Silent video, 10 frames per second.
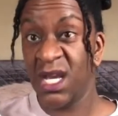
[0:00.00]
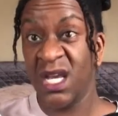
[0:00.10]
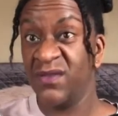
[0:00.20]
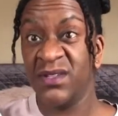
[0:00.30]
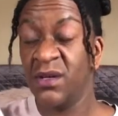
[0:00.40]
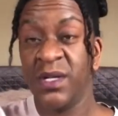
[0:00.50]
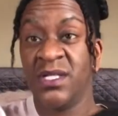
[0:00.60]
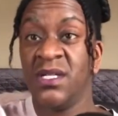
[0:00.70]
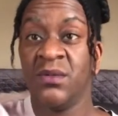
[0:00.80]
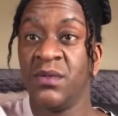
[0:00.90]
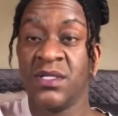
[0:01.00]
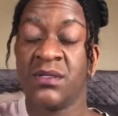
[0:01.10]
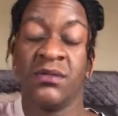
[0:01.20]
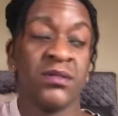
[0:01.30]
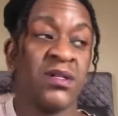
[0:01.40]
have no idea what it's
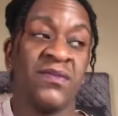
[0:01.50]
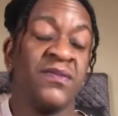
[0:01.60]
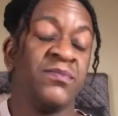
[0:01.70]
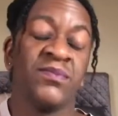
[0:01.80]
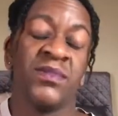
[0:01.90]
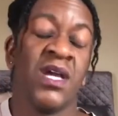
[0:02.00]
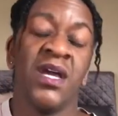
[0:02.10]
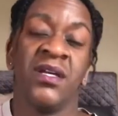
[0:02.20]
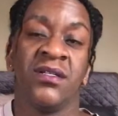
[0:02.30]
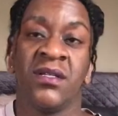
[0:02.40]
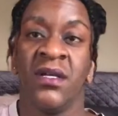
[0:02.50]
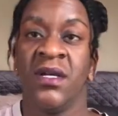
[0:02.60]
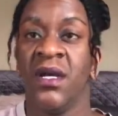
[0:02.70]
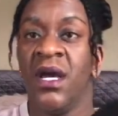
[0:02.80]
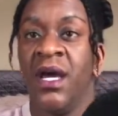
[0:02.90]
called. I'm
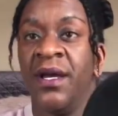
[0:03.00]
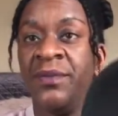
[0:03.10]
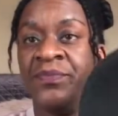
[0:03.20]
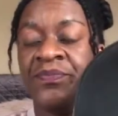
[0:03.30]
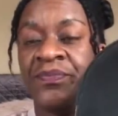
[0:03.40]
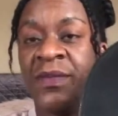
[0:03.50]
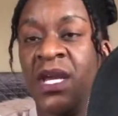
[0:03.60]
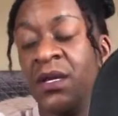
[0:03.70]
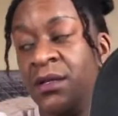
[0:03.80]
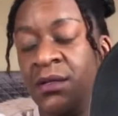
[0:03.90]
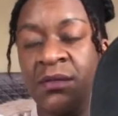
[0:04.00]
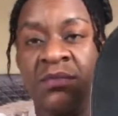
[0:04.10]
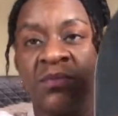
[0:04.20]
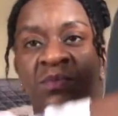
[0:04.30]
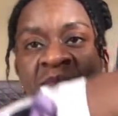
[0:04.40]
tired. Yeah,
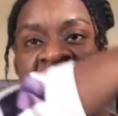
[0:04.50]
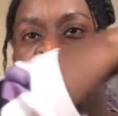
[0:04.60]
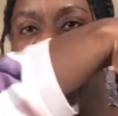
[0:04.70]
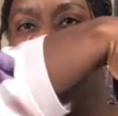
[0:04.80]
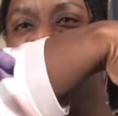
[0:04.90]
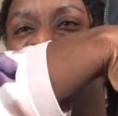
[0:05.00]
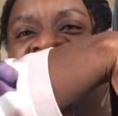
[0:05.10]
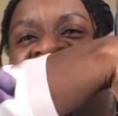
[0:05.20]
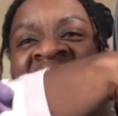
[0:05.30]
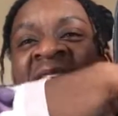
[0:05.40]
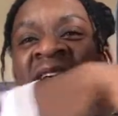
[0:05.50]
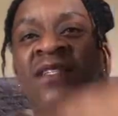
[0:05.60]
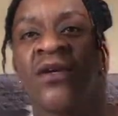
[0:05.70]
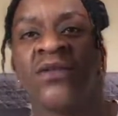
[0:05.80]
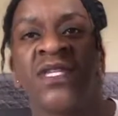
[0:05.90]
that.
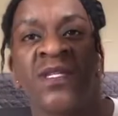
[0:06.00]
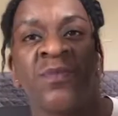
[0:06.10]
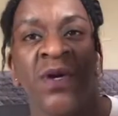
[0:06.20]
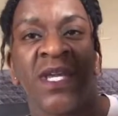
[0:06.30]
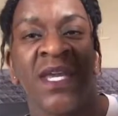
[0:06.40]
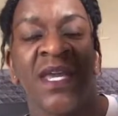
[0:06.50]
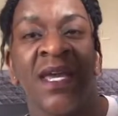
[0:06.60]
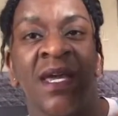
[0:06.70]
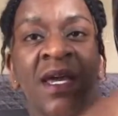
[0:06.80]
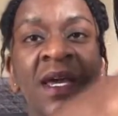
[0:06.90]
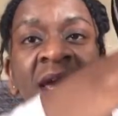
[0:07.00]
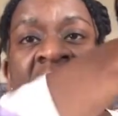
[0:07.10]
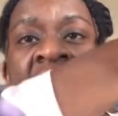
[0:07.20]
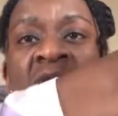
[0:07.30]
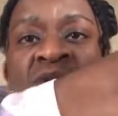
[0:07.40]
So this pocket here,
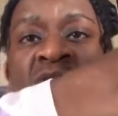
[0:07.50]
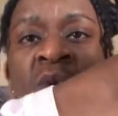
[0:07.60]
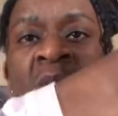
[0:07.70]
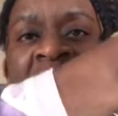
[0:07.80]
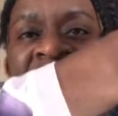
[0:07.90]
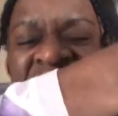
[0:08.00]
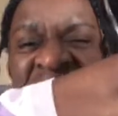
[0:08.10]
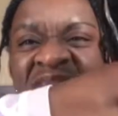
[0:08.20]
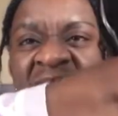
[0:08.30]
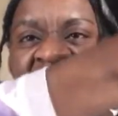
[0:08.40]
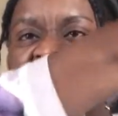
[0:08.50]
it holds quite a